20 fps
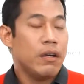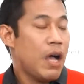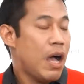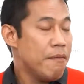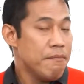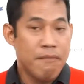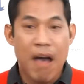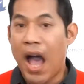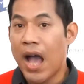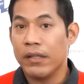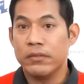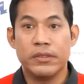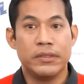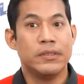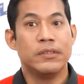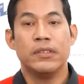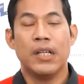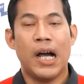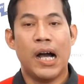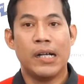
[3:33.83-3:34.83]

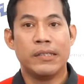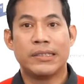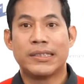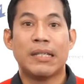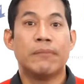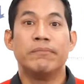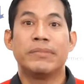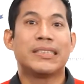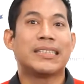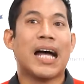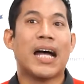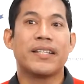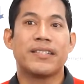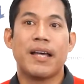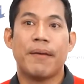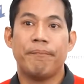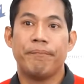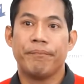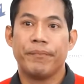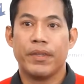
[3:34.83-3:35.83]
among some
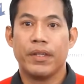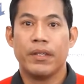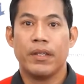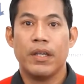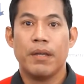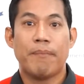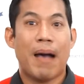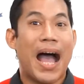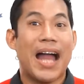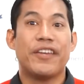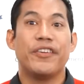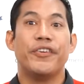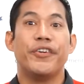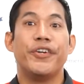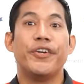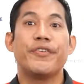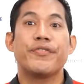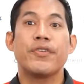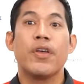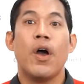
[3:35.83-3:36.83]
startup
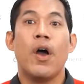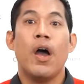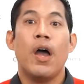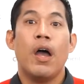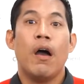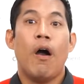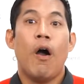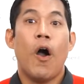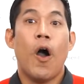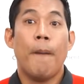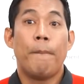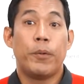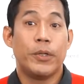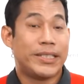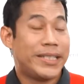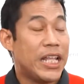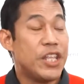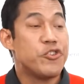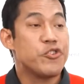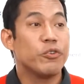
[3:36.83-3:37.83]
partners or
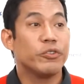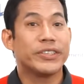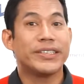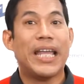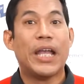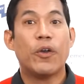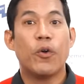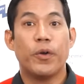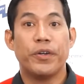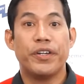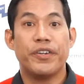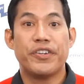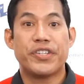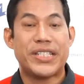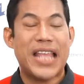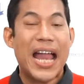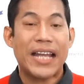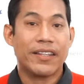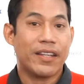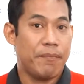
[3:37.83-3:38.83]
potential stakeholders,
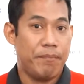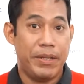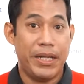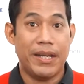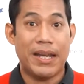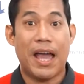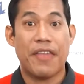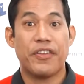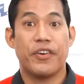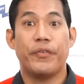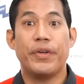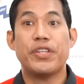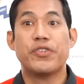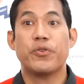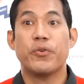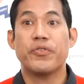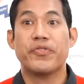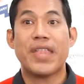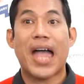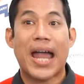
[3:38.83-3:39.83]
that can be another
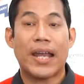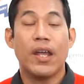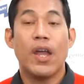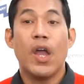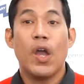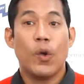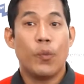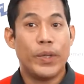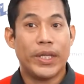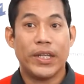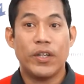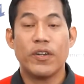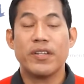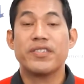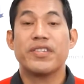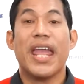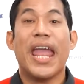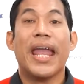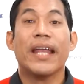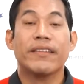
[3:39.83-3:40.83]
issue that we
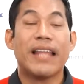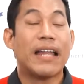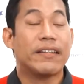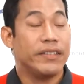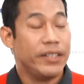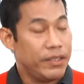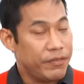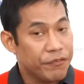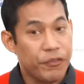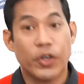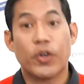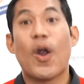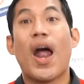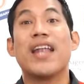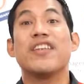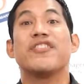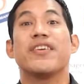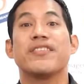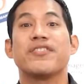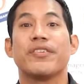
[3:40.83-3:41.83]
cannot take that for
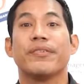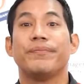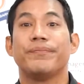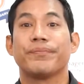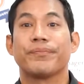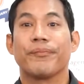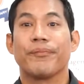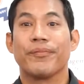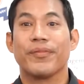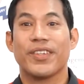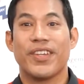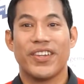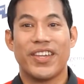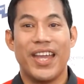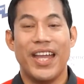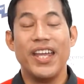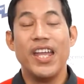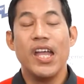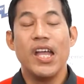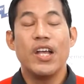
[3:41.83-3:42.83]
granted.
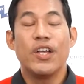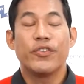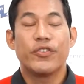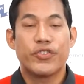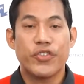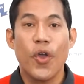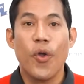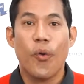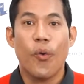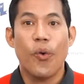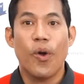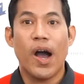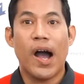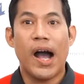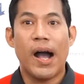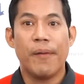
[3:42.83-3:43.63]
Okay, so